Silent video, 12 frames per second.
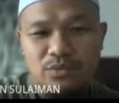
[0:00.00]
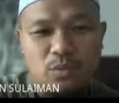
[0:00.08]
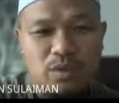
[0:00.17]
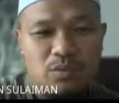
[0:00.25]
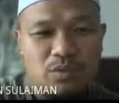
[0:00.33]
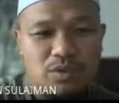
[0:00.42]

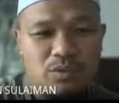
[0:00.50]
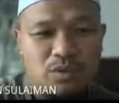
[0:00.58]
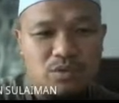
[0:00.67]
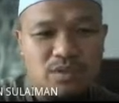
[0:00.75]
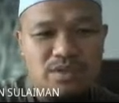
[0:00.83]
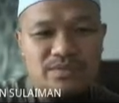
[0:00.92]

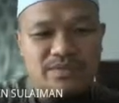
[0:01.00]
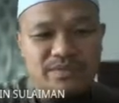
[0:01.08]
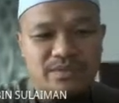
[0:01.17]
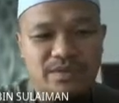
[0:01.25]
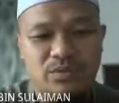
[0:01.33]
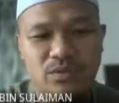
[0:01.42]
1111 is
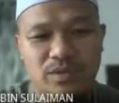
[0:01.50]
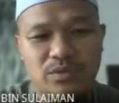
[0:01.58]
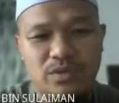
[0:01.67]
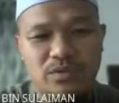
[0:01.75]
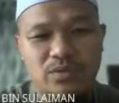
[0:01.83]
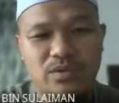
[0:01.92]
15.
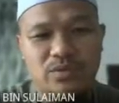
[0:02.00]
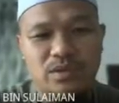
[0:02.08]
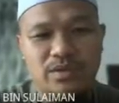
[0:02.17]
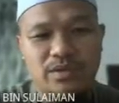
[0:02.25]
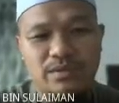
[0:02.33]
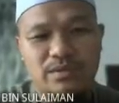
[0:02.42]

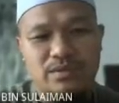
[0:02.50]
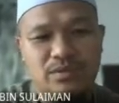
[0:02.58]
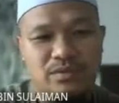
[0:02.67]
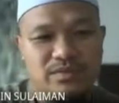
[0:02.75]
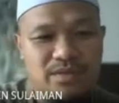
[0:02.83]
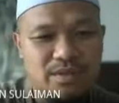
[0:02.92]
1111
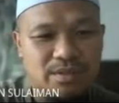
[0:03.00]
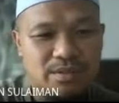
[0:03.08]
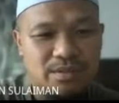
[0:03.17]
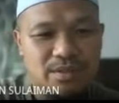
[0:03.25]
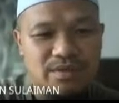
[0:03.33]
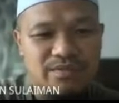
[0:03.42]
convert
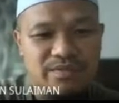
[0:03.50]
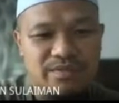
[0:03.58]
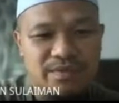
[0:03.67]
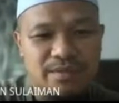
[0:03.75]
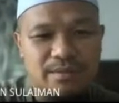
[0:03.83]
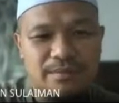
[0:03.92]
to 15.